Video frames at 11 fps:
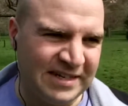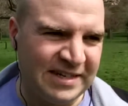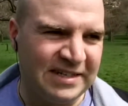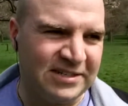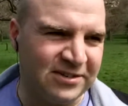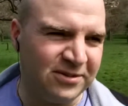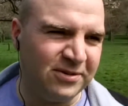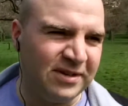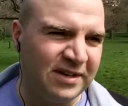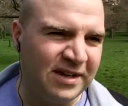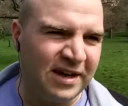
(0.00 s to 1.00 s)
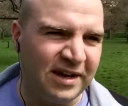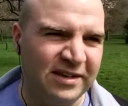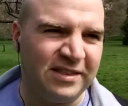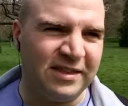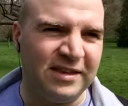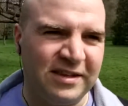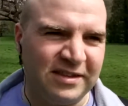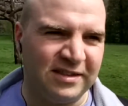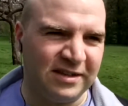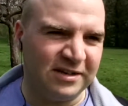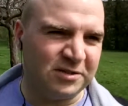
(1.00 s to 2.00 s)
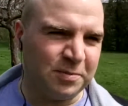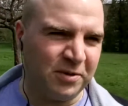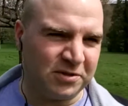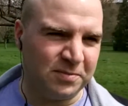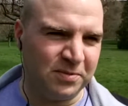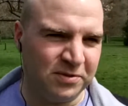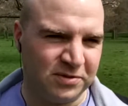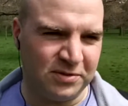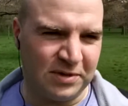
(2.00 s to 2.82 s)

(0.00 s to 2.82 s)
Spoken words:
So I think that it's possible to